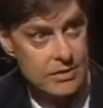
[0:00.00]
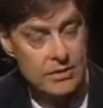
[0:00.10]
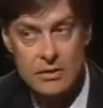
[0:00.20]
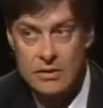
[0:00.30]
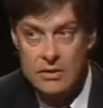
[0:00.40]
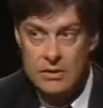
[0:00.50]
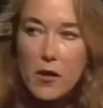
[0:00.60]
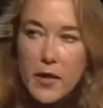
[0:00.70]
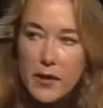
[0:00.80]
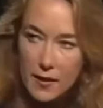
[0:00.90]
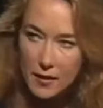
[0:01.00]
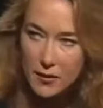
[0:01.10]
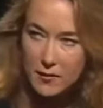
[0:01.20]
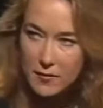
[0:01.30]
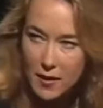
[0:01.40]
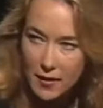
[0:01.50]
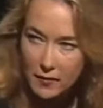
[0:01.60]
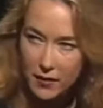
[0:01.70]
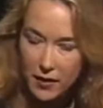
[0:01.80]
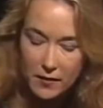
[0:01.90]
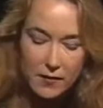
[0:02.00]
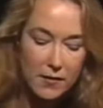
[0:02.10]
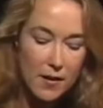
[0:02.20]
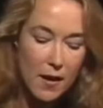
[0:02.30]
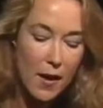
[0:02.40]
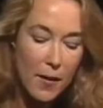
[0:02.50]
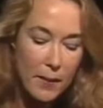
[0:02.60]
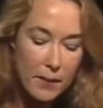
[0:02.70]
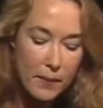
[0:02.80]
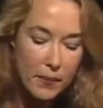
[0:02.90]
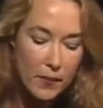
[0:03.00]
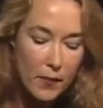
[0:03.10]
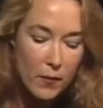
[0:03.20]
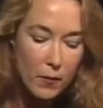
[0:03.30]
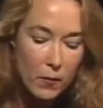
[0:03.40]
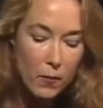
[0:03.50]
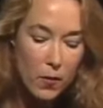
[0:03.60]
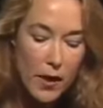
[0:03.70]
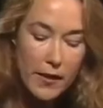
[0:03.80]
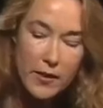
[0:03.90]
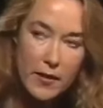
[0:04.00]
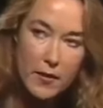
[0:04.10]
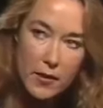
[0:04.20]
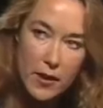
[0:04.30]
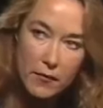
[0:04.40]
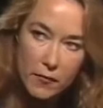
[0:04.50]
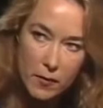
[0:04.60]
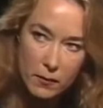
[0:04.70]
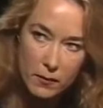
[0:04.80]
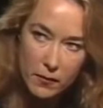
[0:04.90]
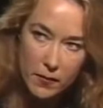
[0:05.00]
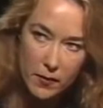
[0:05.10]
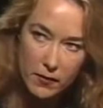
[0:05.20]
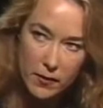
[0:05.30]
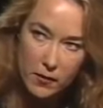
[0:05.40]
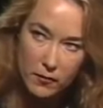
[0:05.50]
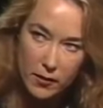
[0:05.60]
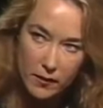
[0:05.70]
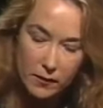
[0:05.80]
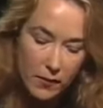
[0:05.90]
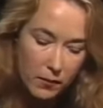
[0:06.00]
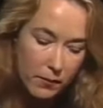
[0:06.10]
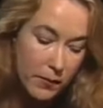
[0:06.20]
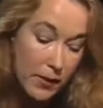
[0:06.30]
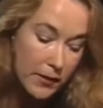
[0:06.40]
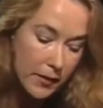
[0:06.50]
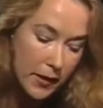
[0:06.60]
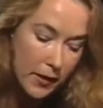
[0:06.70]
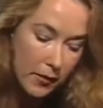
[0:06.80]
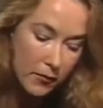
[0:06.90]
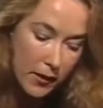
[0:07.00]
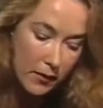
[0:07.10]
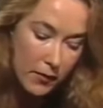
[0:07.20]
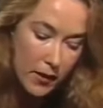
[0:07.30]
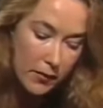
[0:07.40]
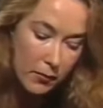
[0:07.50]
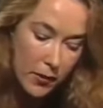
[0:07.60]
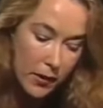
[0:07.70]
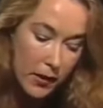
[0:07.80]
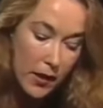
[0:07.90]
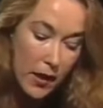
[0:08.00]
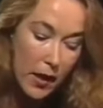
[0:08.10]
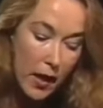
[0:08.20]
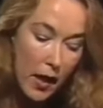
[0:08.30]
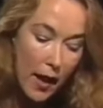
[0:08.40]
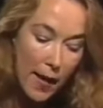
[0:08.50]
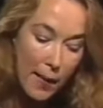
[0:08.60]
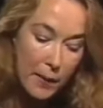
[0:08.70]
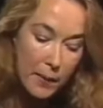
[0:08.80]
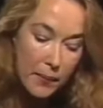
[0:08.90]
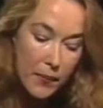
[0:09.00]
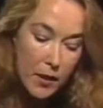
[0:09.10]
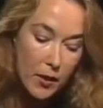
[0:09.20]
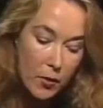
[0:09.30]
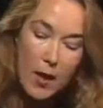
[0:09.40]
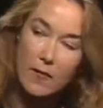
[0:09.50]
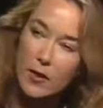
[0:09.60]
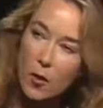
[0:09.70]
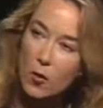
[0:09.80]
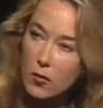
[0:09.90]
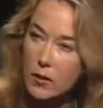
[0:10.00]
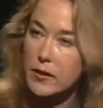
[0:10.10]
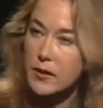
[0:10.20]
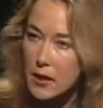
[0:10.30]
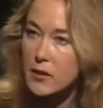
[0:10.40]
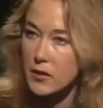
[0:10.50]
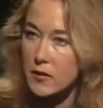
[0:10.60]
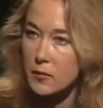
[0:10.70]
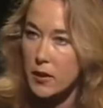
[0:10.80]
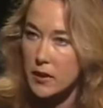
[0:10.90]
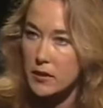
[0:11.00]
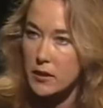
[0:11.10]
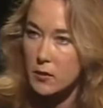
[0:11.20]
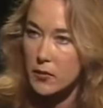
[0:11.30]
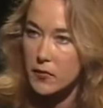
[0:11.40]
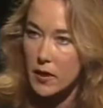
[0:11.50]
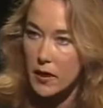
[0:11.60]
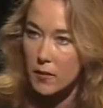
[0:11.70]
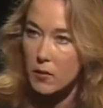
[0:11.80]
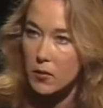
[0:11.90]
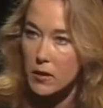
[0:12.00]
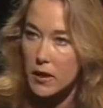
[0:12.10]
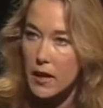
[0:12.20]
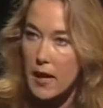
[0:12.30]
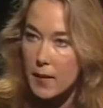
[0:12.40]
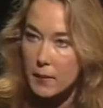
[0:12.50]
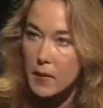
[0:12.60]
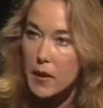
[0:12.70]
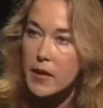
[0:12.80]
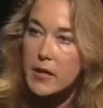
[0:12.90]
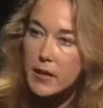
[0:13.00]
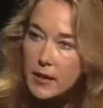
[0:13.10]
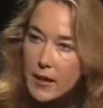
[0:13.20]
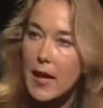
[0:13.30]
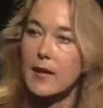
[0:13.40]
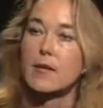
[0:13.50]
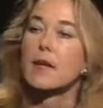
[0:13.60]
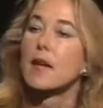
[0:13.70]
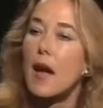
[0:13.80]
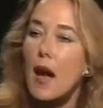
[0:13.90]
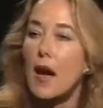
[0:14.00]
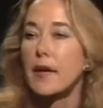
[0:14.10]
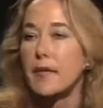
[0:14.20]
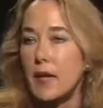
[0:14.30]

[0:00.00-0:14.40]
But there's also on the intelligence side of things. Um, when I say their need for, for this industry, the military industry is desperate. Um, you have a whole intelligence branch that was set up called LAKAM to get high